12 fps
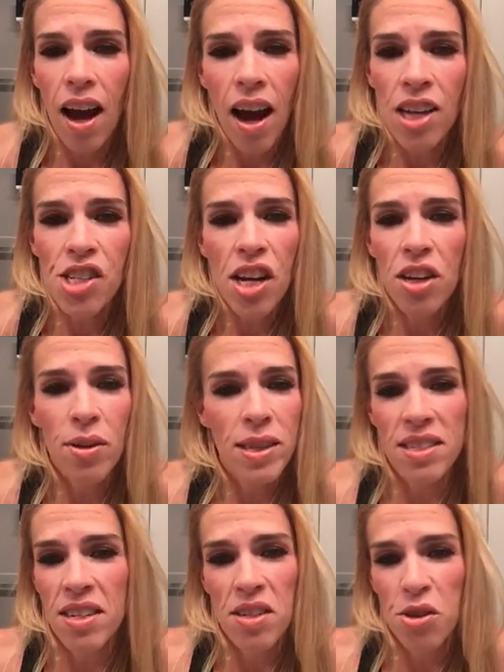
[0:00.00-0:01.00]
Eyeshadow
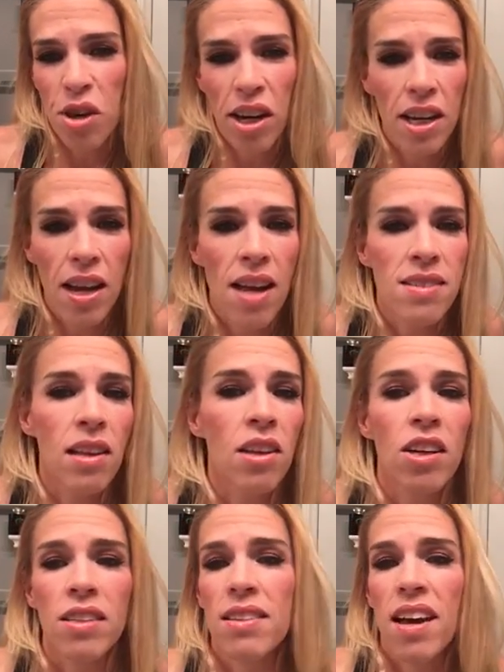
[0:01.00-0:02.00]
isn't as tricky as it
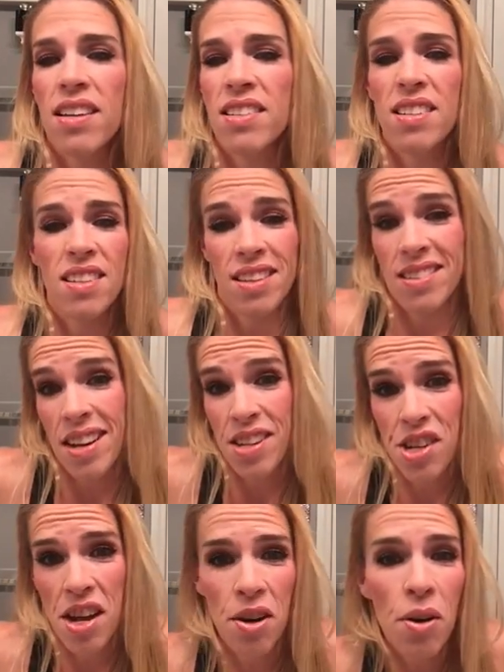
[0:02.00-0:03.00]
looks, guys. It's
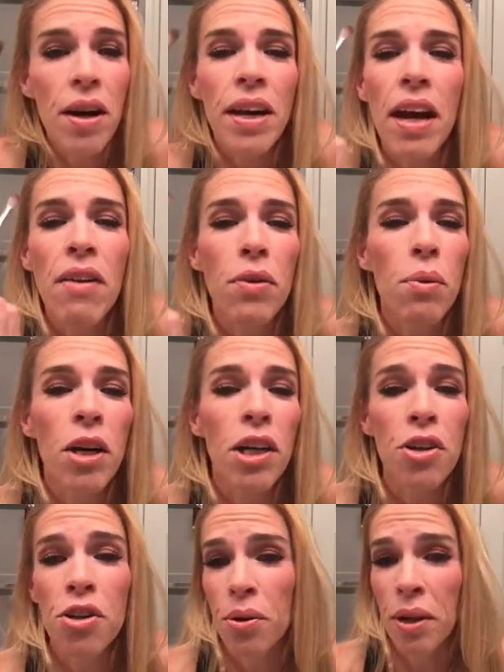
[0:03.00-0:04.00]
eyeshadow, and everyone
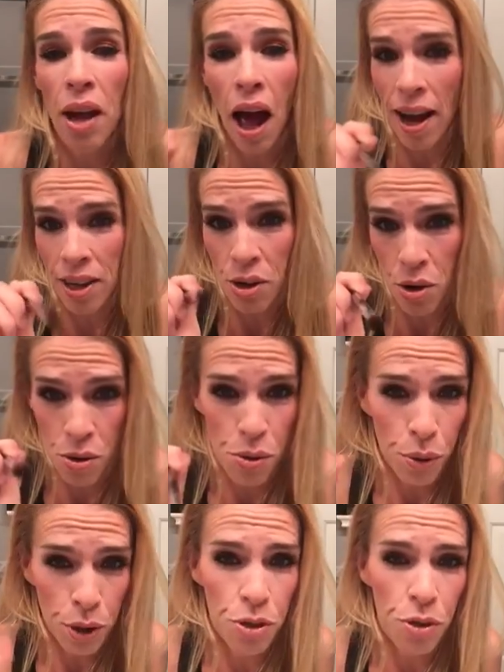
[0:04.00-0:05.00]
can do it. I know
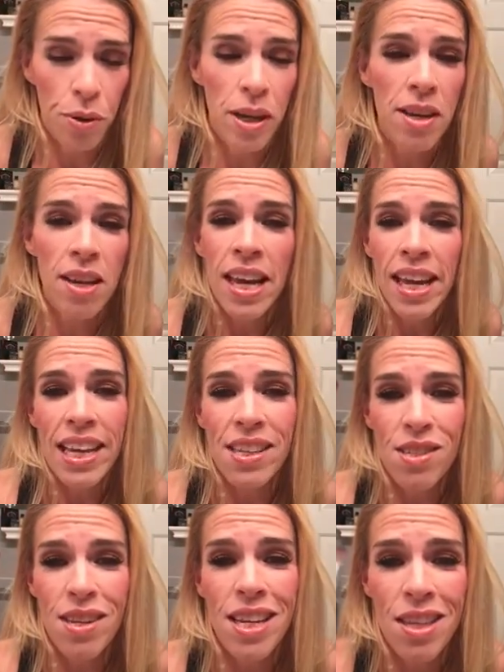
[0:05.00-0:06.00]
you can do it.
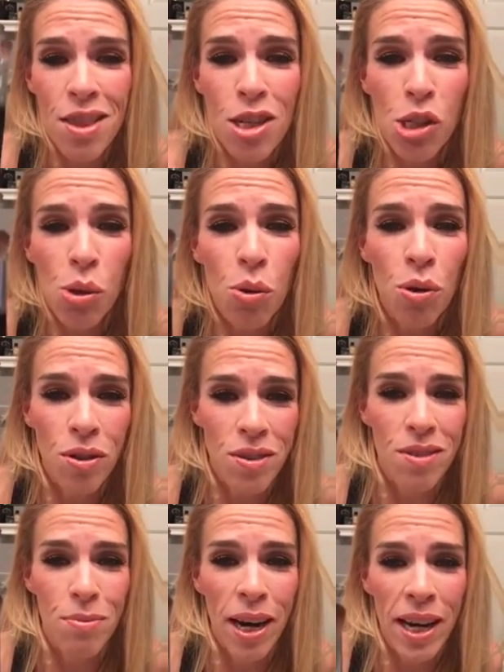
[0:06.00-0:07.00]
It's in the
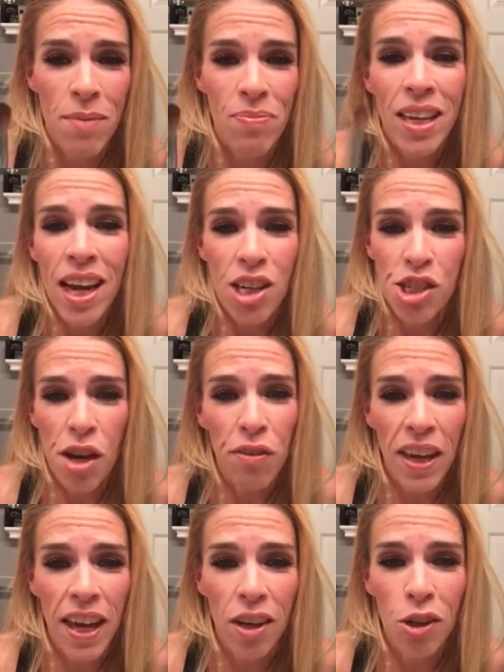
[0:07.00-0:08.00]
tools, right? A chef
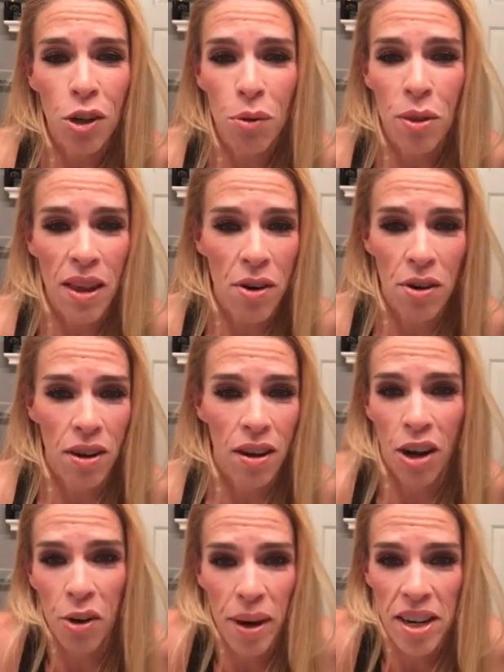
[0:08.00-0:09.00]
can't cook without
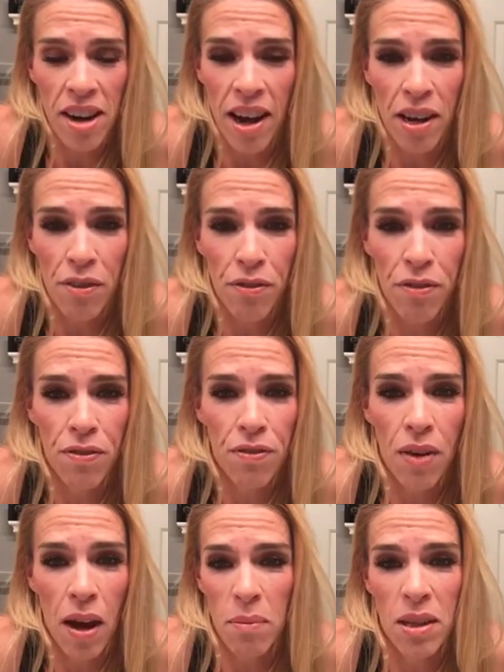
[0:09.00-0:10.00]
a great knife.
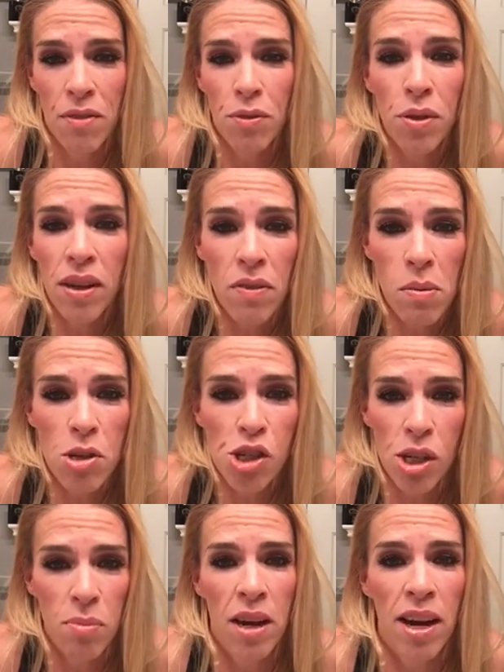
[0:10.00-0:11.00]
I mean, if you give them a
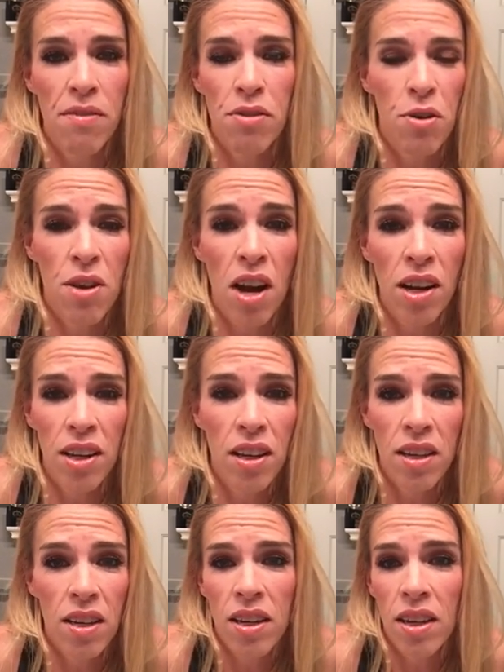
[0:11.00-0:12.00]
cheap knife, they're not
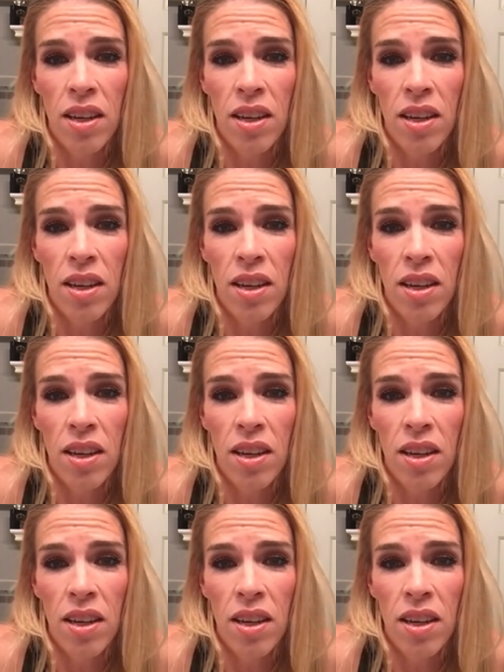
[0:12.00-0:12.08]
gonna